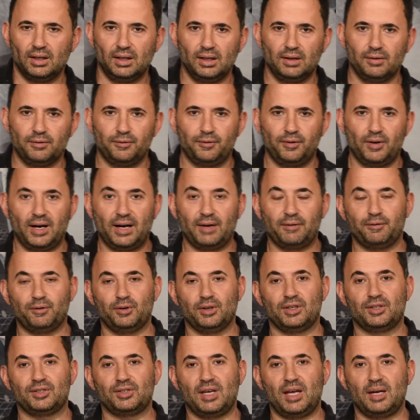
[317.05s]
If I,
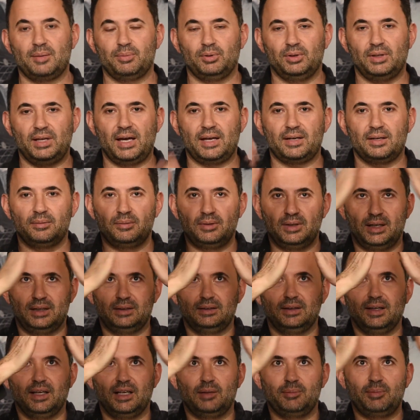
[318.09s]
for example, had a
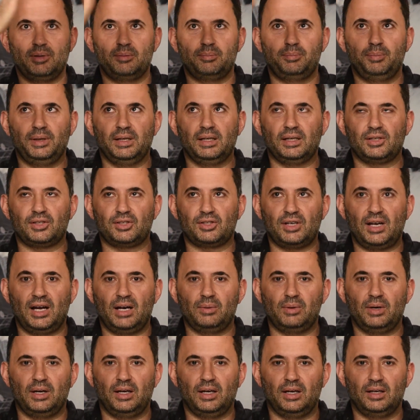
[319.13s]
little bit bigger
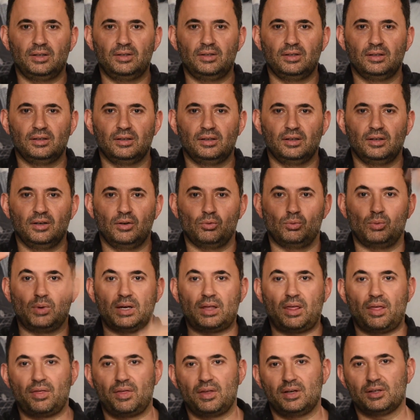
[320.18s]
shower head
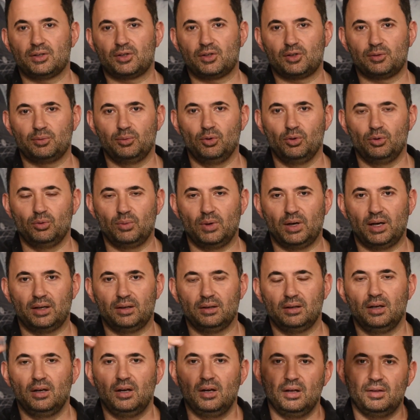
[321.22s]
rather than a small
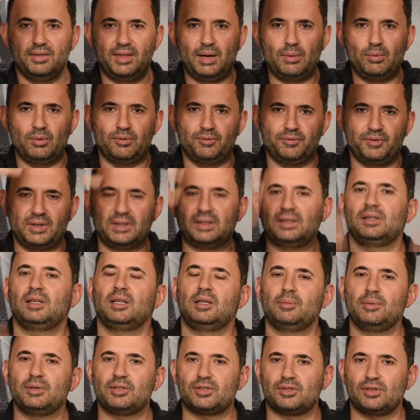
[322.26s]
one, that will feel a
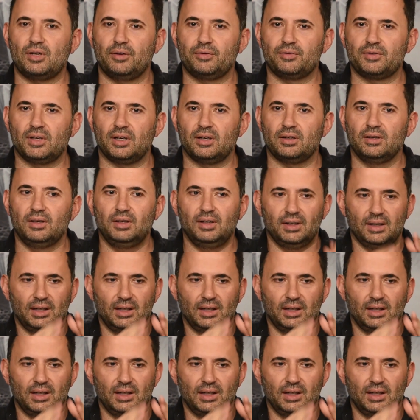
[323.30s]
little bit softer.